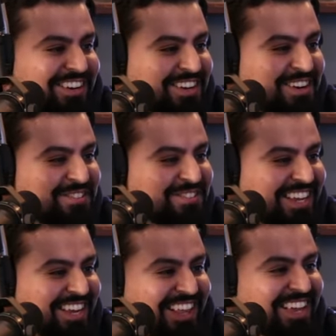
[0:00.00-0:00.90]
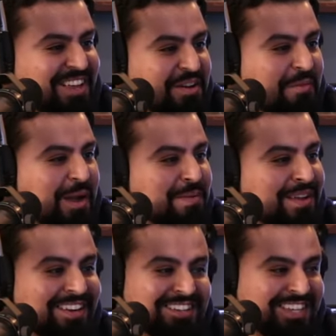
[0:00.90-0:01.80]
you know what I'm saying? Like my
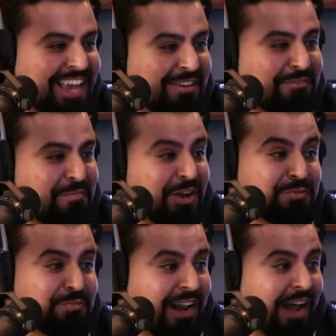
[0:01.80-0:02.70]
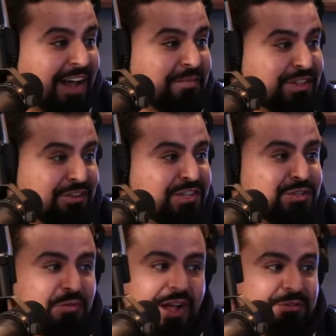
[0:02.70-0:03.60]
opinion doesn't count for much, but but the
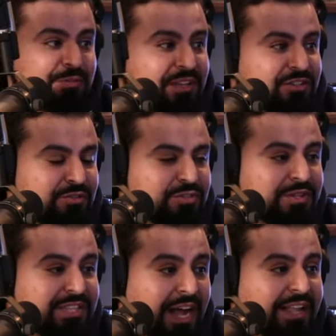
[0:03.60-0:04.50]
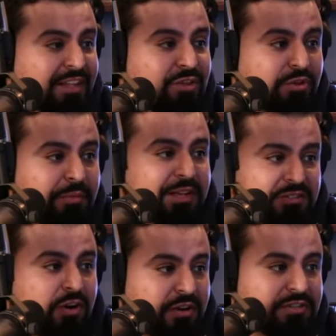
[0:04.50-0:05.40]
reason why I'm speaking to you is because I think you're the best
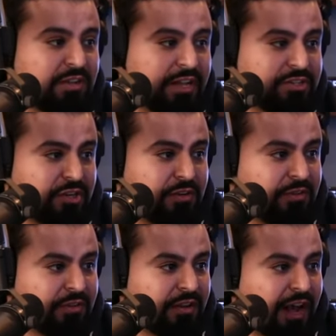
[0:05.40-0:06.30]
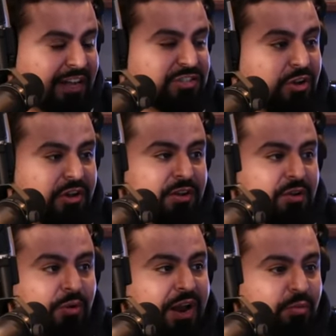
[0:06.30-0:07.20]
artist on that show. I saw
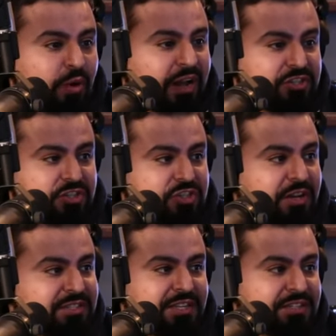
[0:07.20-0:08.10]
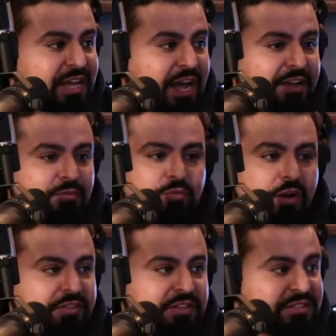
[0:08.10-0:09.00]
when I watched the show, I said, This guy,
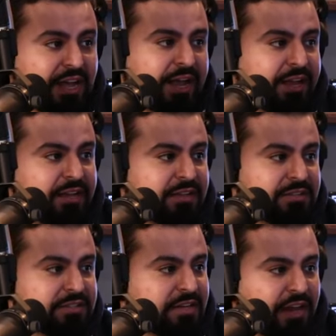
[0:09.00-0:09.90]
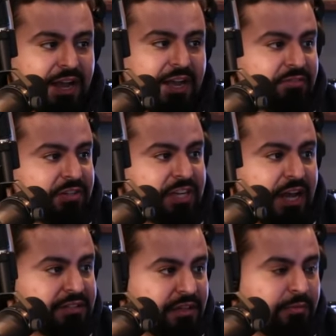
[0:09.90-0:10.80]
whoever this guy is, I gotta reach
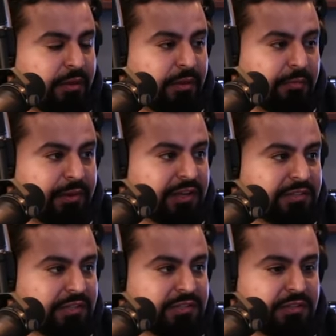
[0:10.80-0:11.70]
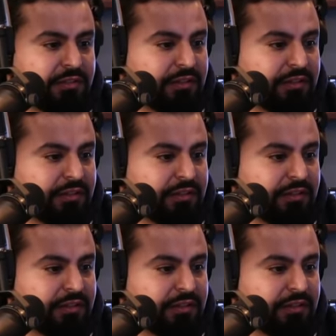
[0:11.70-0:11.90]
out to him because his